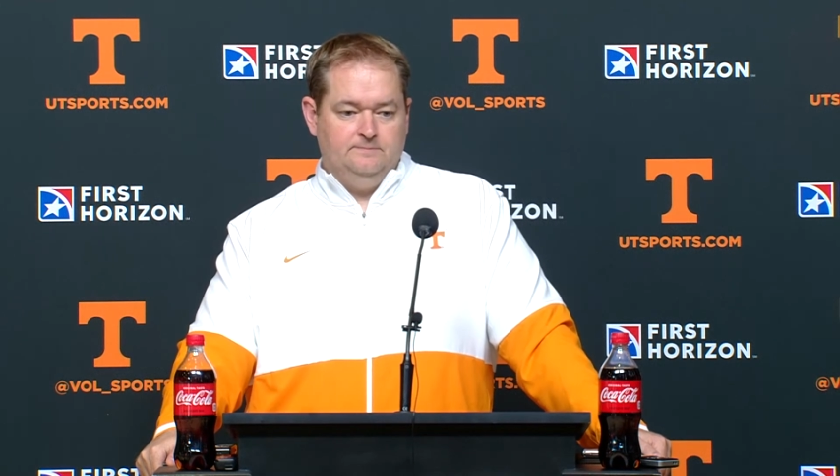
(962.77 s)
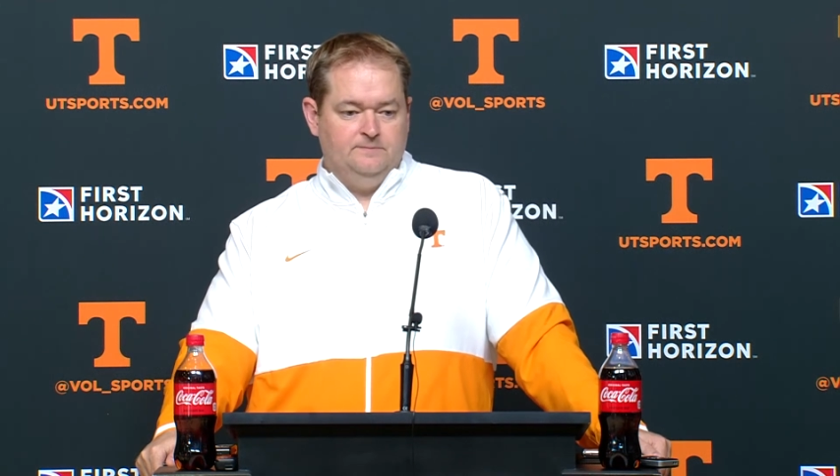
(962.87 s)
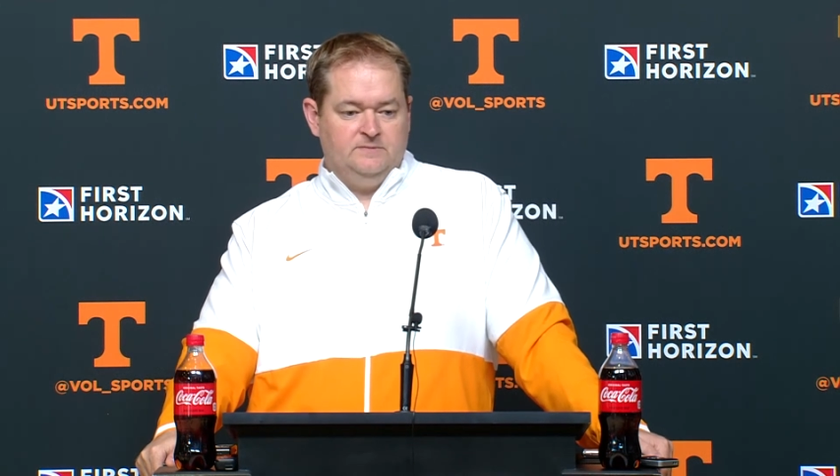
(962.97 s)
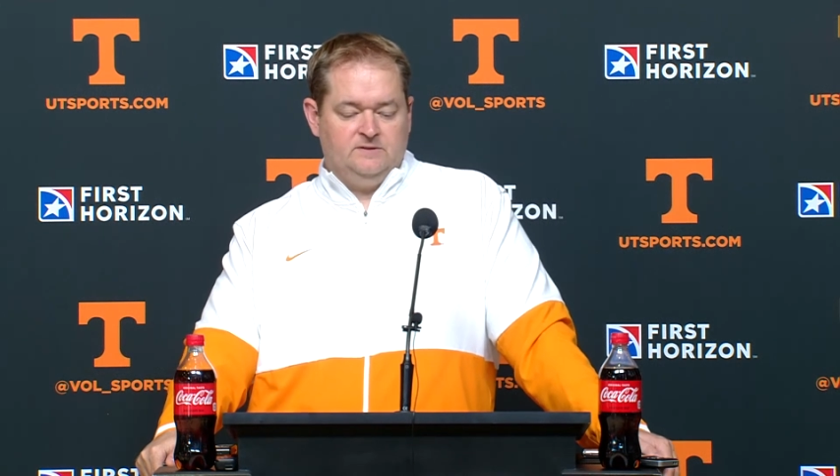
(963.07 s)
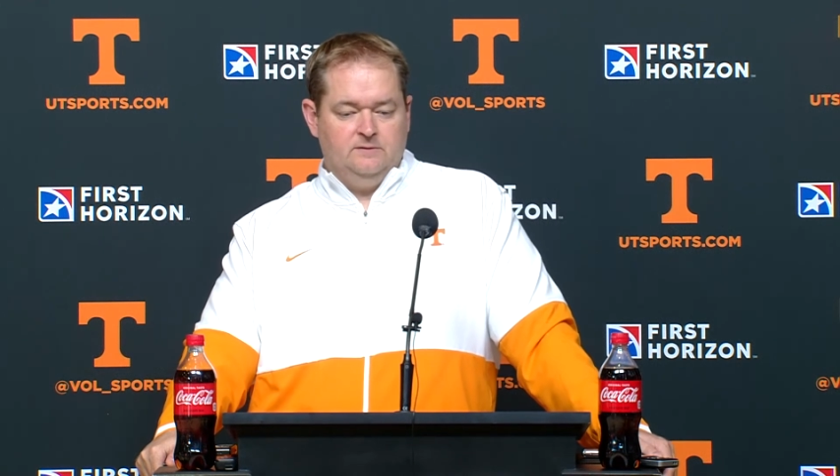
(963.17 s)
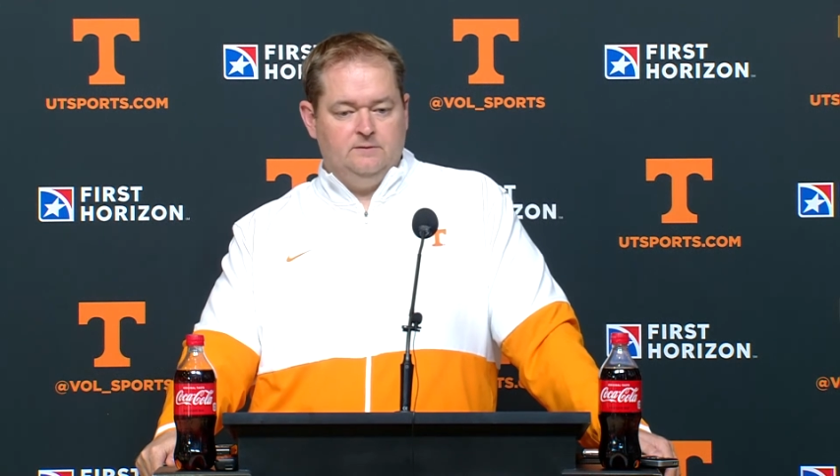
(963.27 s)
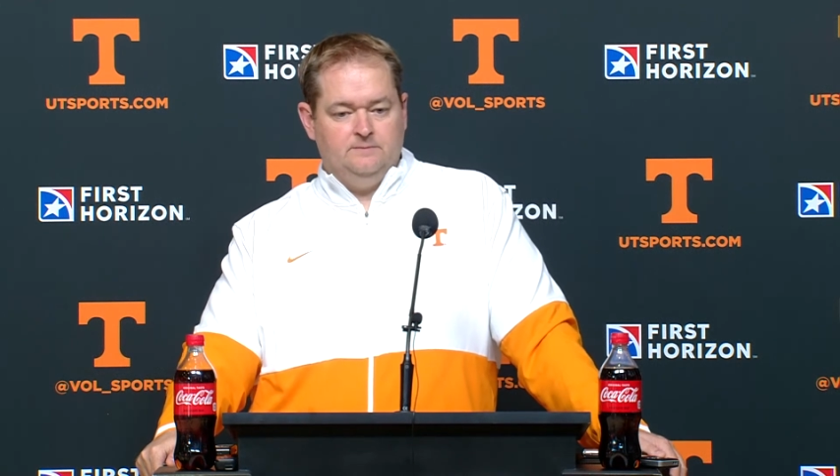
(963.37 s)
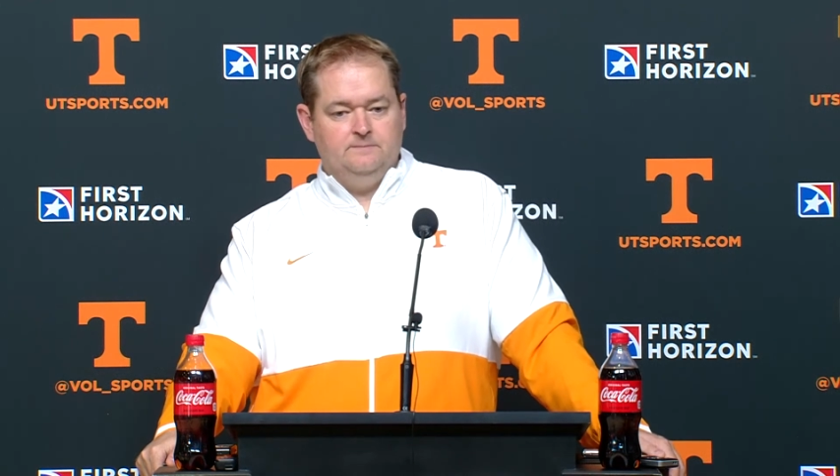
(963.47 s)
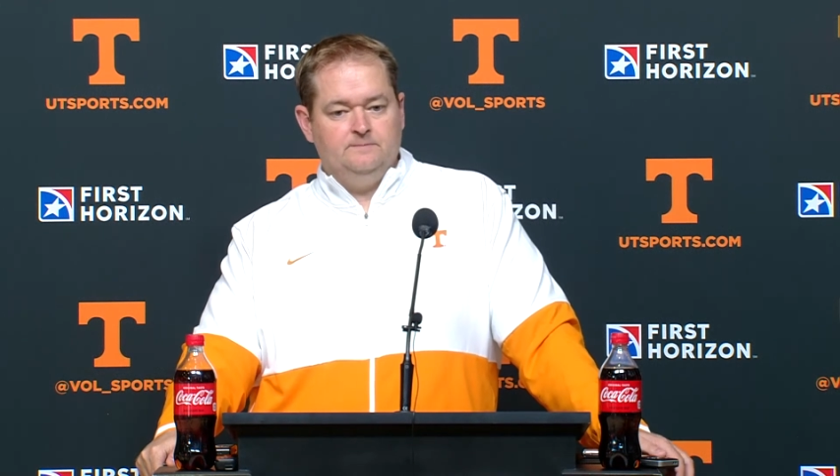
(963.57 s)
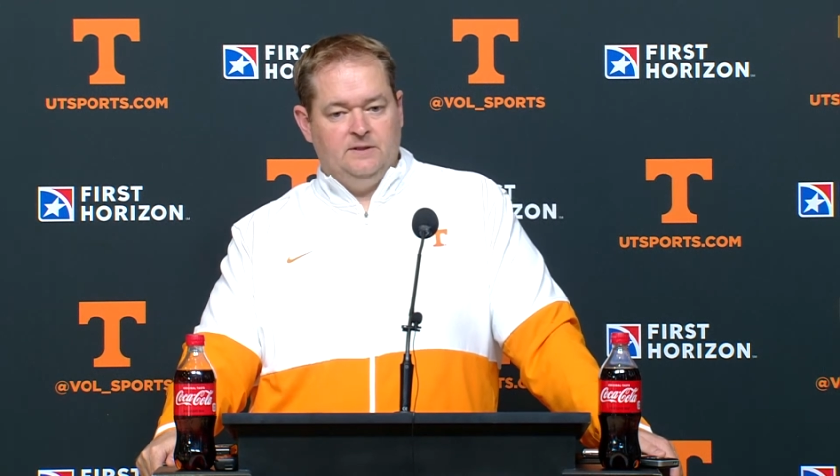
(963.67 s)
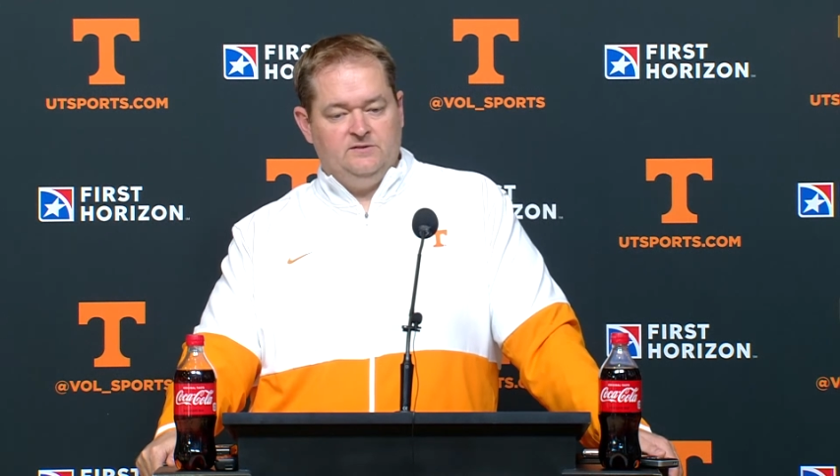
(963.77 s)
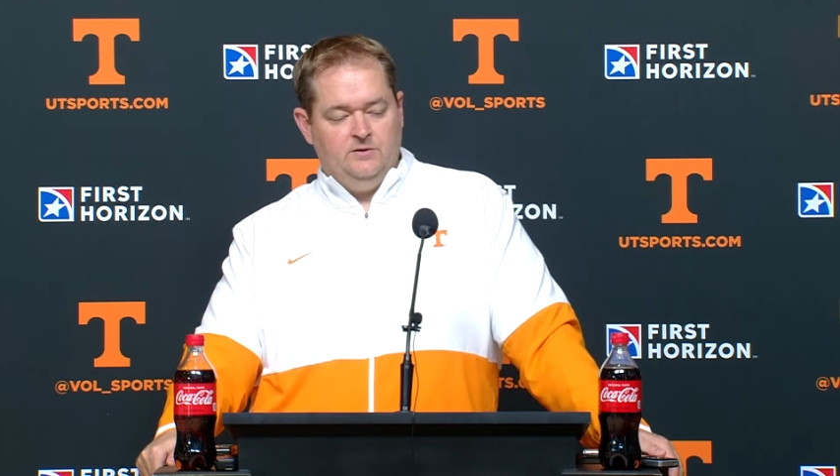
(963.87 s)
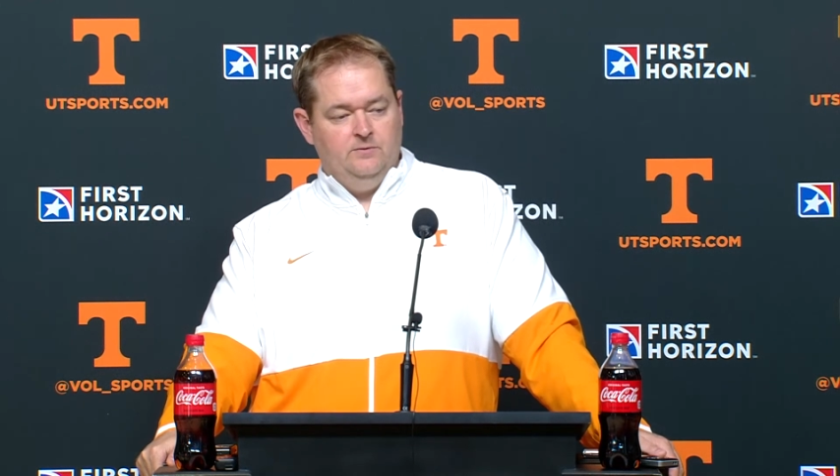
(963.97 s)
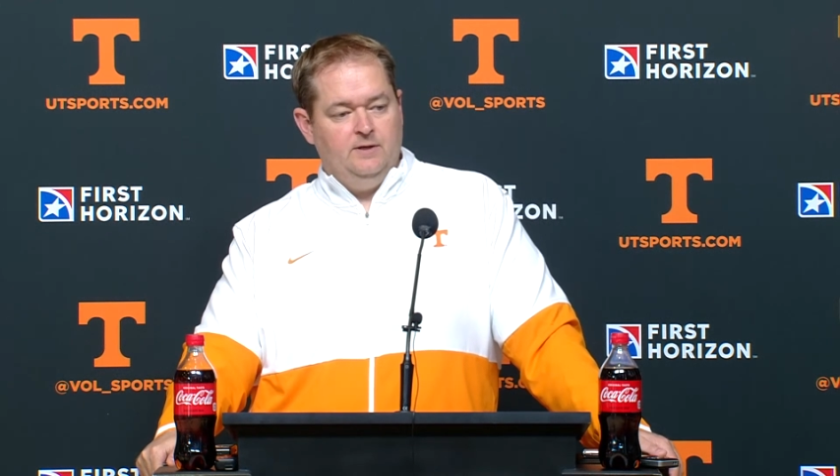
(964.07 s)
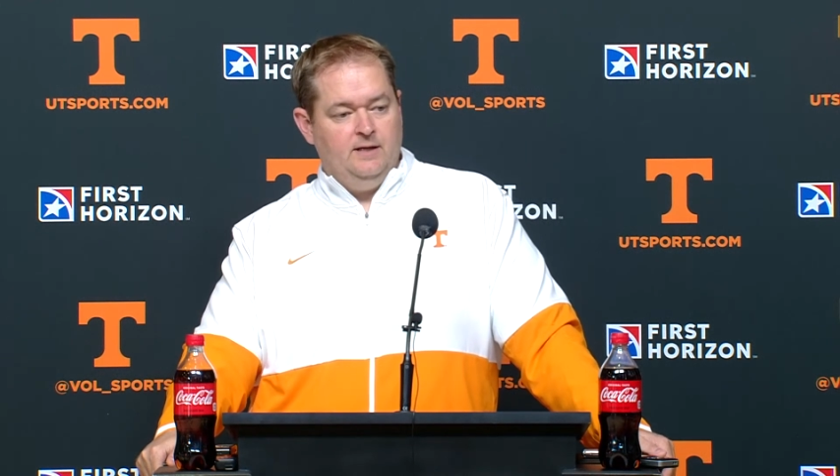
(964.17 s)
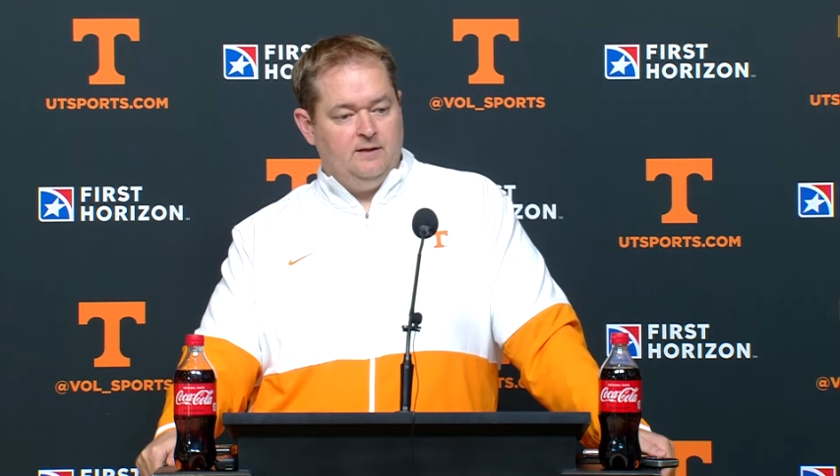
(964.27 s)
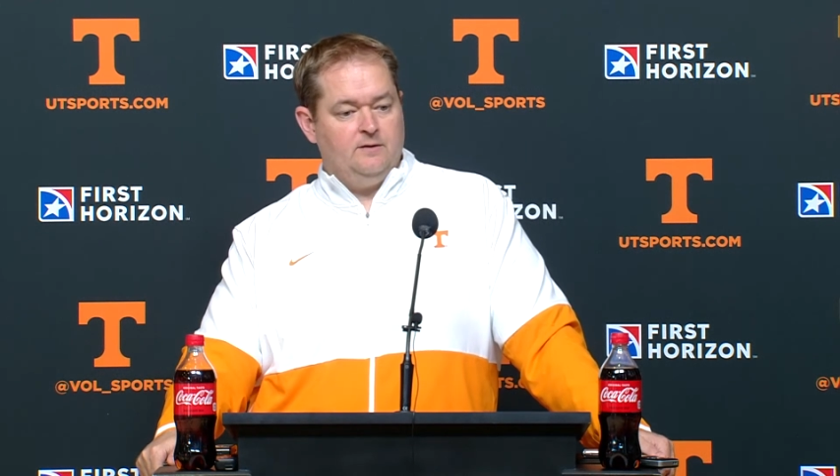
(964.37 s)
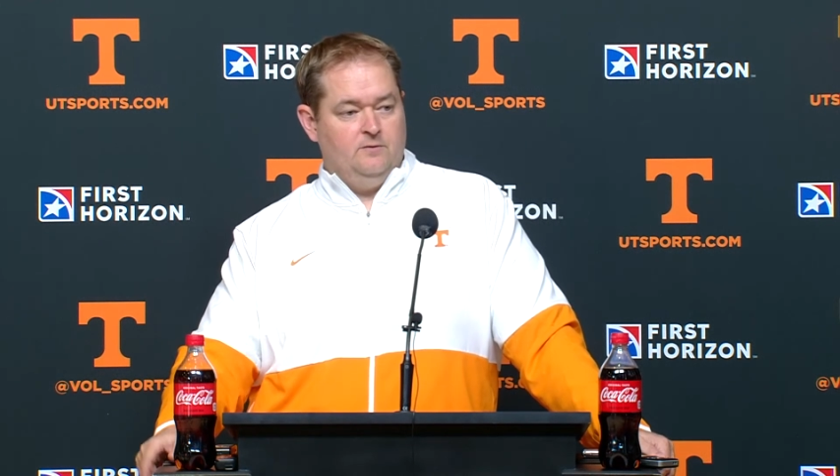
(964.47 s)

It's a unique